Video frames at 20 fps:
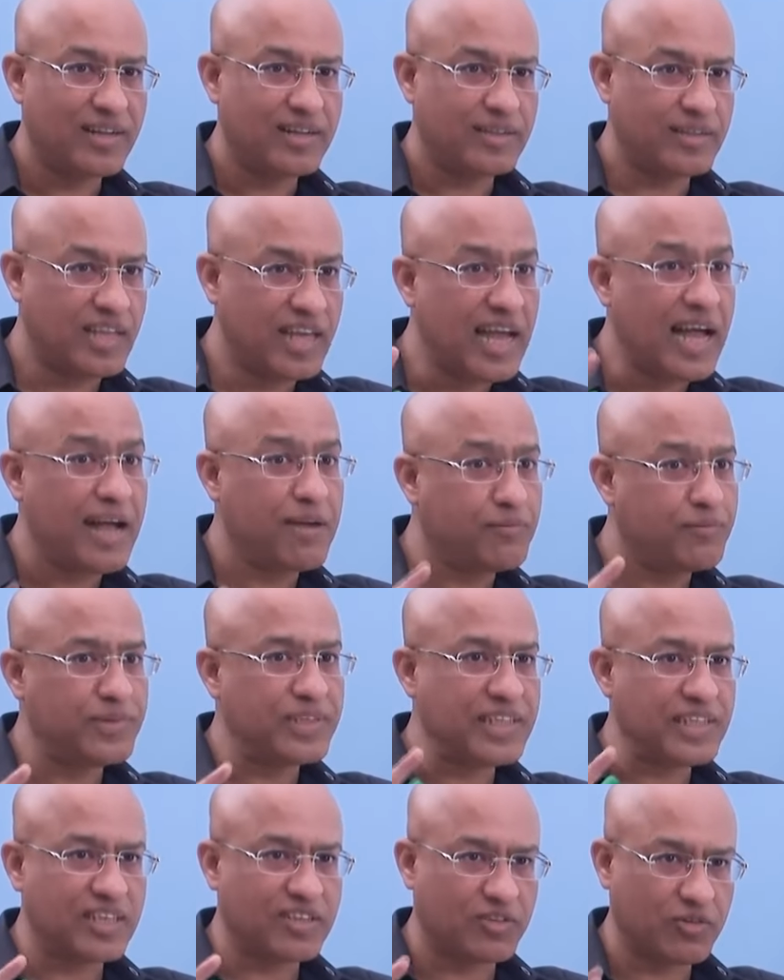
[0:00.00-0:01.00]
They have
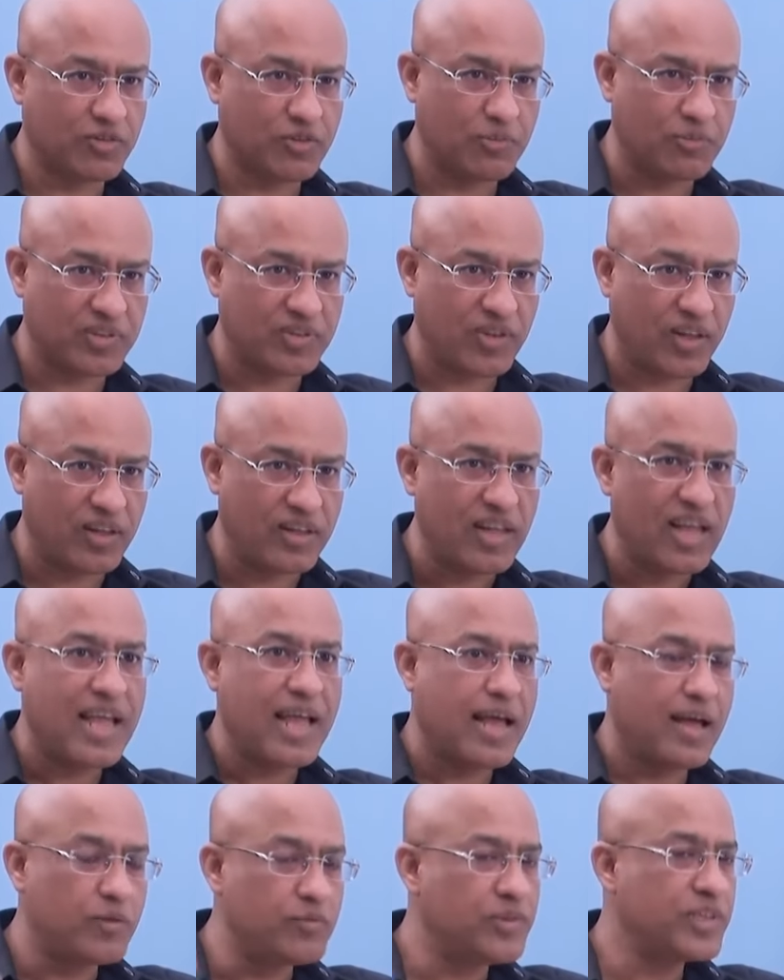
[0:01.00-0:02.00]
weakness of the muscle,
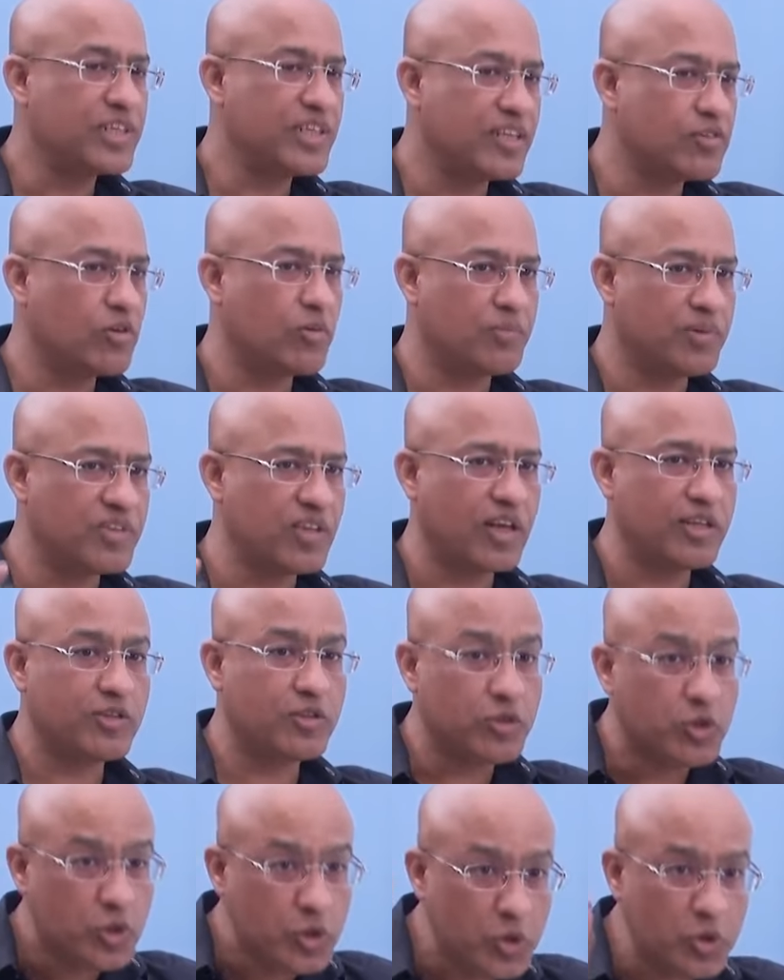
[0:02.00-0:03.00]
and weakness of muscle
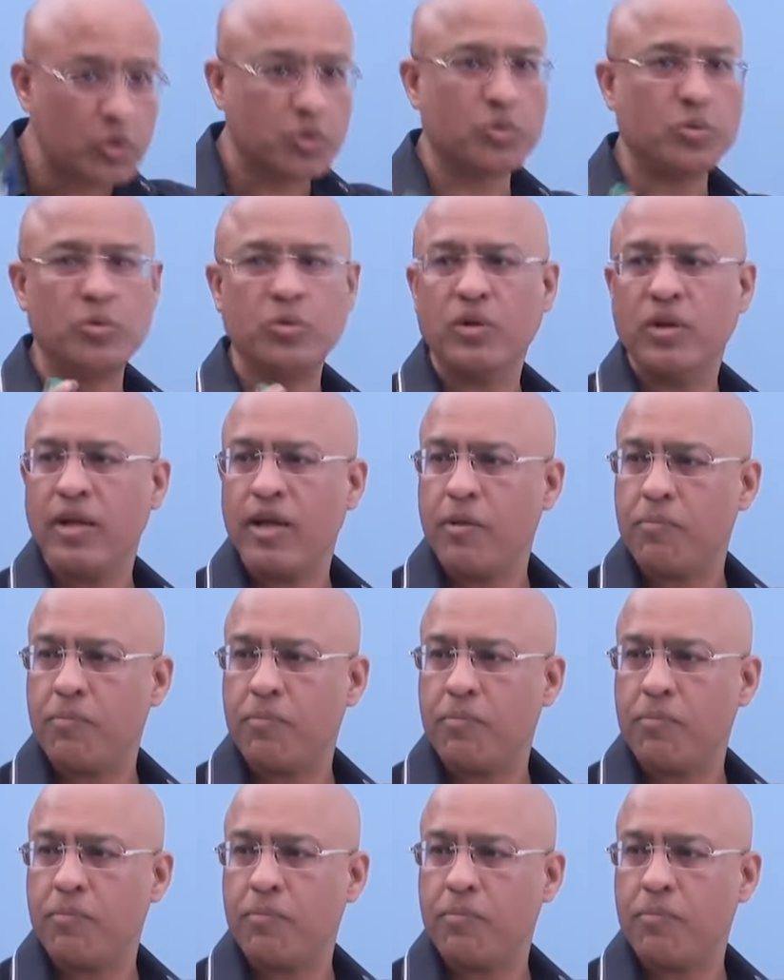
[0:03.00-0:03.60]
is due to